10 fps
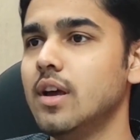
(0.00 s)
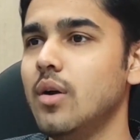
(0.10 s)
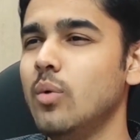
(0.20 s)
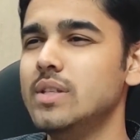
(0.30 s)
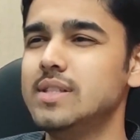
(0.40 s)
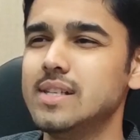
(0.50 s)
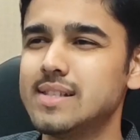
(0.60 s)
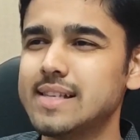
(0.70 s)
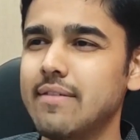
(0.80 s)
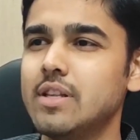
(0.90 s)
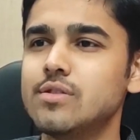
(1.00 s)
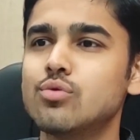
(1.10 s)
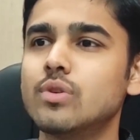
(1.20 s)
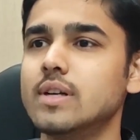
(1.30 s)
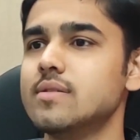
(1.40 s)
with just 7
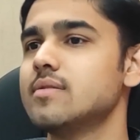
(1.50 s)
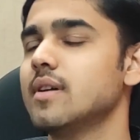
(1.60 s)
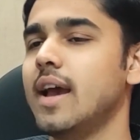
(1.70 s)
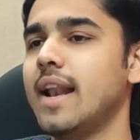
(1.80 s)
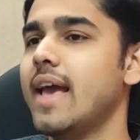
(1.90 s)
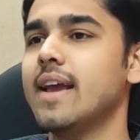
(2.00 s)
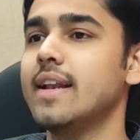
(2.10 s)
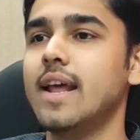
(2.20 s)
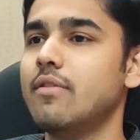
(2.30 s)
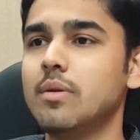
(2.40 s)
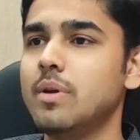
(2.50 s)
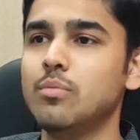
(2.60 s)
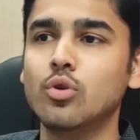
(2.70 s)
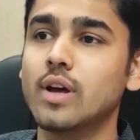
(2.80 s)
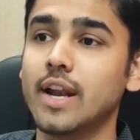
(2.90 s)
students and I can never be
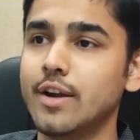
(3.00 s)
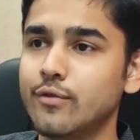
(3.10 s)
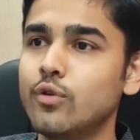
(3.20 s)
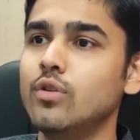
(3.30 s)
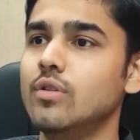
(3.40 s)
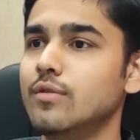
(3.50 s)
more grateful